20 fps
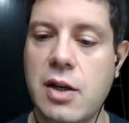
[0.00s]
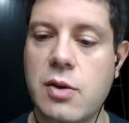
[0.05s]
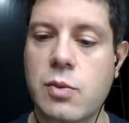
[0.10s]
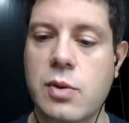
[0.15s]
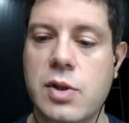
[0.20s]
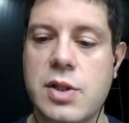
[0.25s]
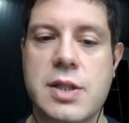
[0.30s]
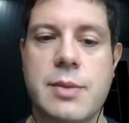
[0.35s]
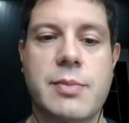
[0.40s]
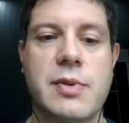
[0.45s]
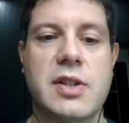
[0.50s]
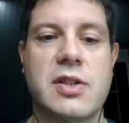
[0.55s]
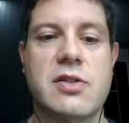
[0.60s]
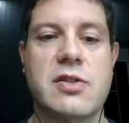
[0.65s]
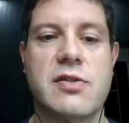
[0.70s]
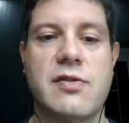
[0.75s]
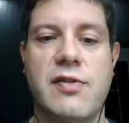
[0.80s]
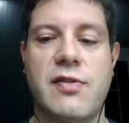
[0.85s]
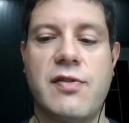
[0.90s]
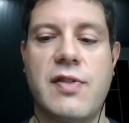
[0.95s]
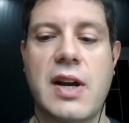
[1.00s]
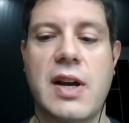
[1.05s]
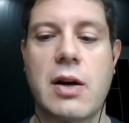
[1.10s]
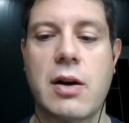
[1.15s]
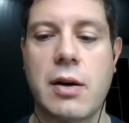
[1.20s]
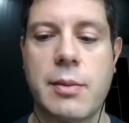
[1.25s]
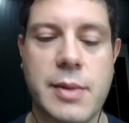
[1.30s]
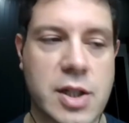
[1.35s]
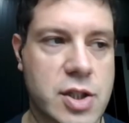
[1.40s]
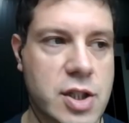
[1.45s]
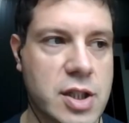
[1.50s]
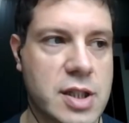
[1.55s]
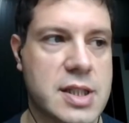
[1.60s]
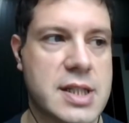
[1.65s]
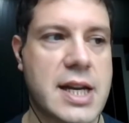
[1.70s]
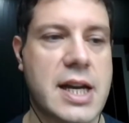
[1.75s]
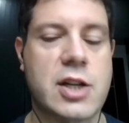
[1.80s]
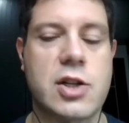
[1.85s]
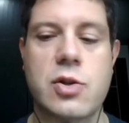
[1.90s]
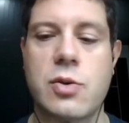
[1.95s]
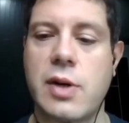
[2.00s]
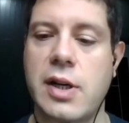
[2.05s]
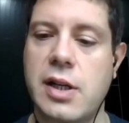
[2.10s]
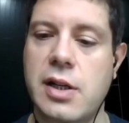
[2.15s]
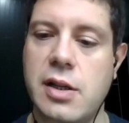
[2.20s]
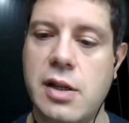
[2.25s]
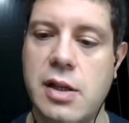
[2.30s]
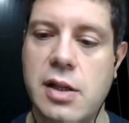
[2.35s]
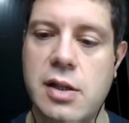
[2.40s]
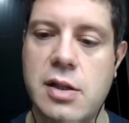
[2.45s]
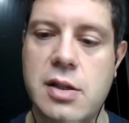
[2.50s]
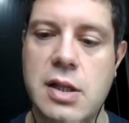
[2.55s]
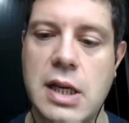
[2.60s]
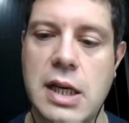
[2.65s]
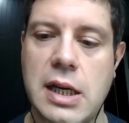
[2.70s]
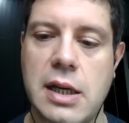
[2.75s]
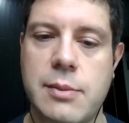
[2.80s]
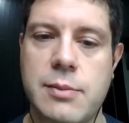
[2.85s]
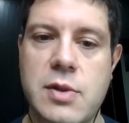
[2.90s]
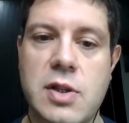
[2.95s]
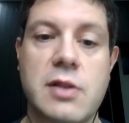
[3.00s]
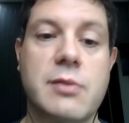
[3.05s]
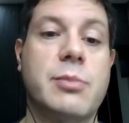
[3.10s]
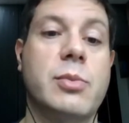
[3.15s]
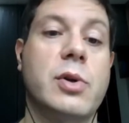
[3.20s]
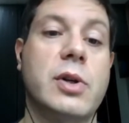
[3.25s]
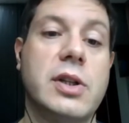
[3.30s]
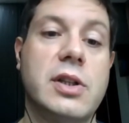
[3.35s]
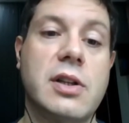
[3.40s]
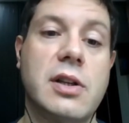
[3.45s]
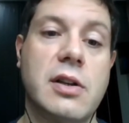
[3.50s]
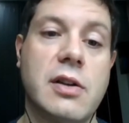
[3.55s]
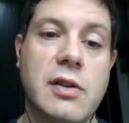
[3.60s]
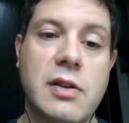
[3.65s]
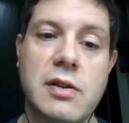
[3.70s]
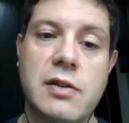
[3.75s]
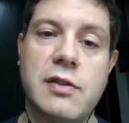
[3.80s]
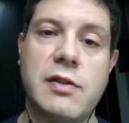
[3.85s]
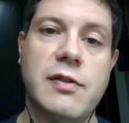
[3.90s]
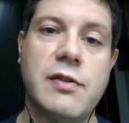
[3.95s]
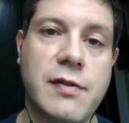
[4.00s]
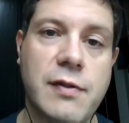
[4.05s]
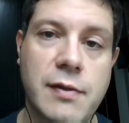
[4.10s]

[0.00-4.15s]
where something's very much exaggerated um, to the point of,